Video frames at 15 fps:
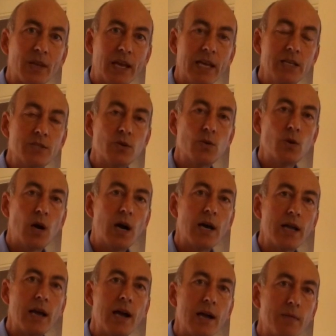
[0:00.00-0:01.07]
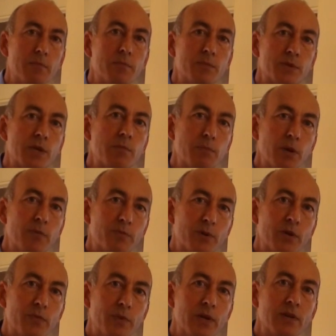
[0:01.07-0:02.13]
Okay? So I am Simple
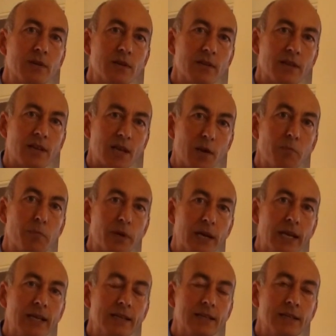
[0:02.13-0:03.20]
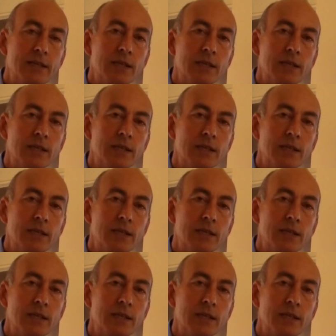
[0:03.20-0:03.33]
Improvement, the company,